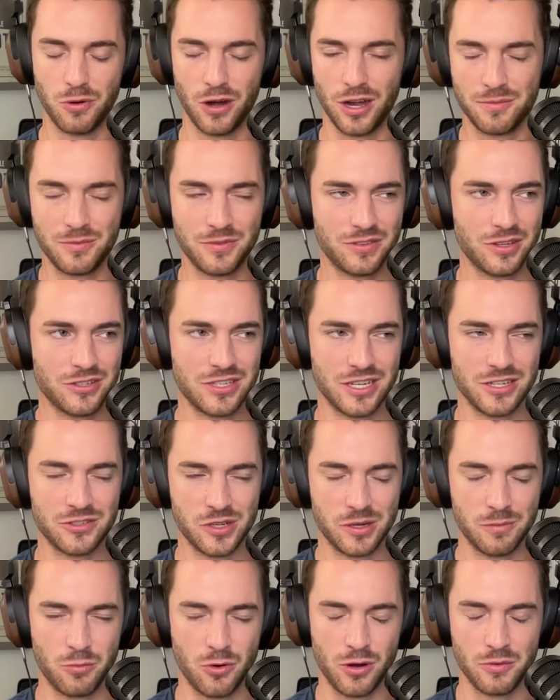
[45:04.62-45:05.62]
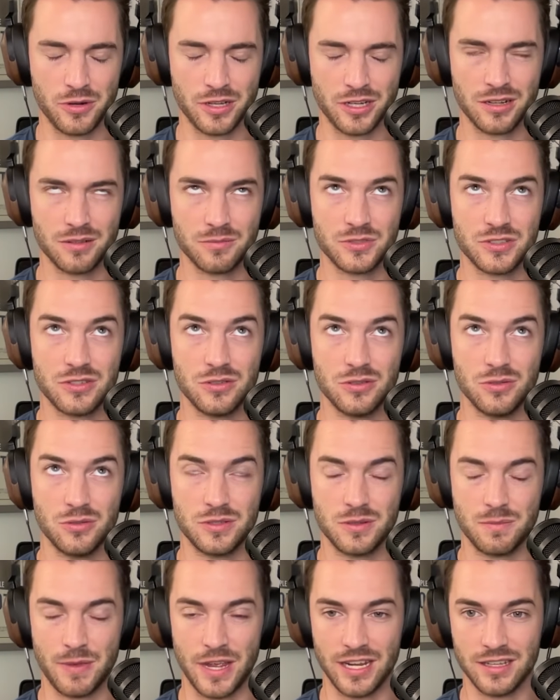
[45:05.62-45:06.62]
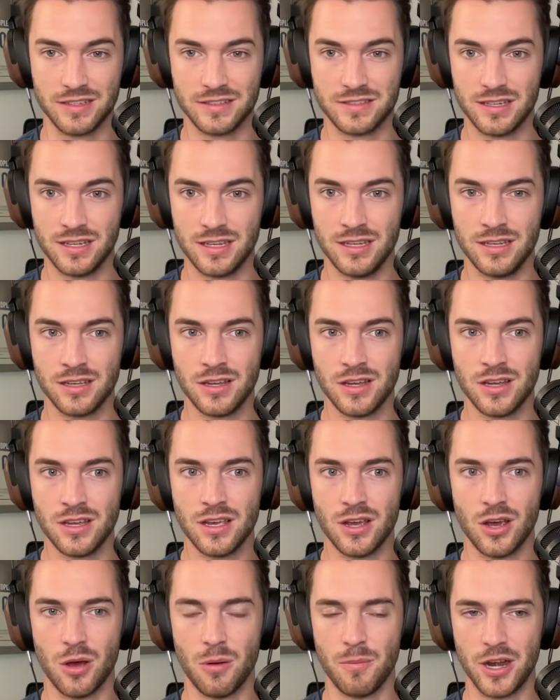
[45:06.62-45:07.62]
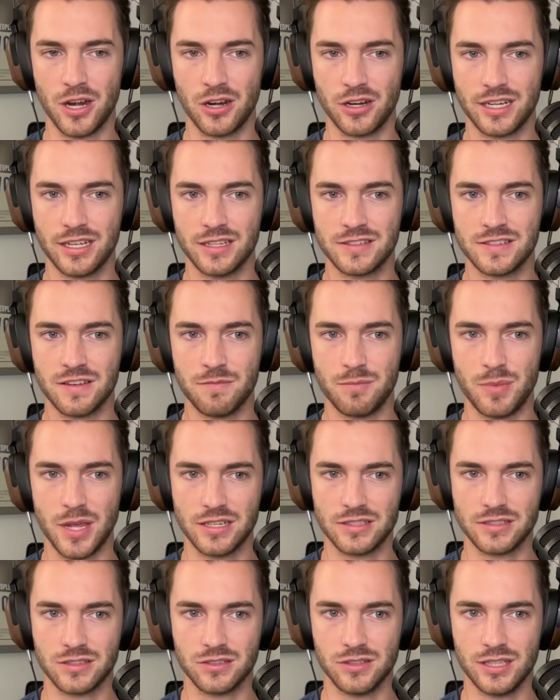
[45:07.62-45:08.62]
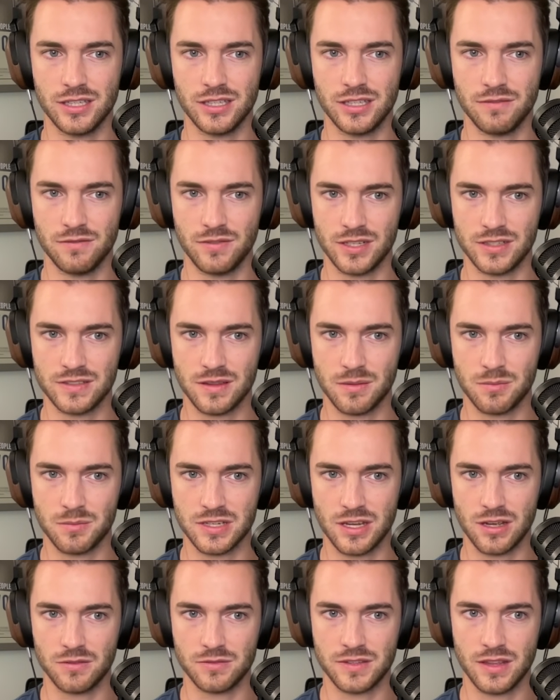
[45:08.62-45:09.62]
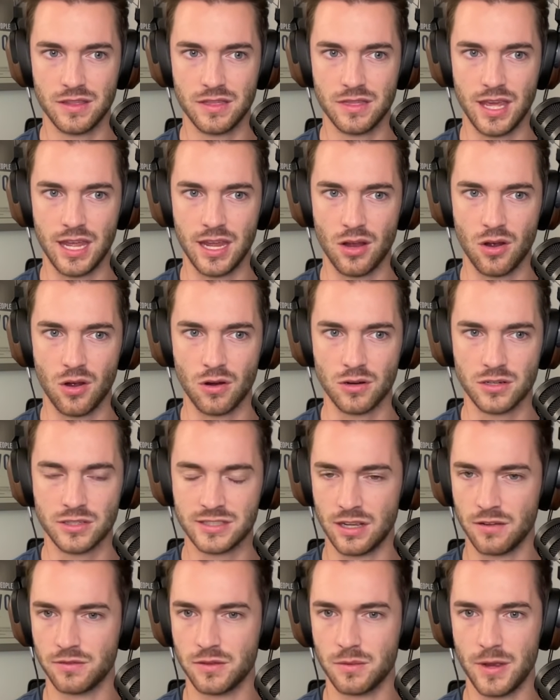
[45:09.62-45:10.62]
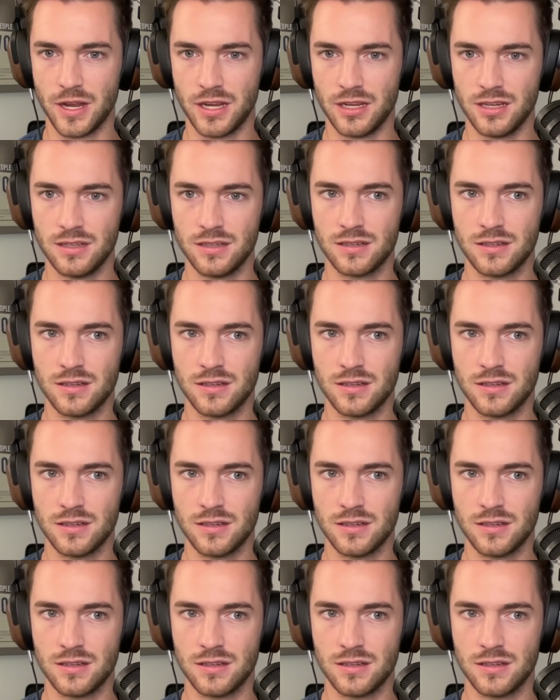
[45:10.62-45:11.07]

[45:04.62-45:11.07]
up such an interesting point when it comes to dependency. Americans have basically convinced themselves that they are self-dependent.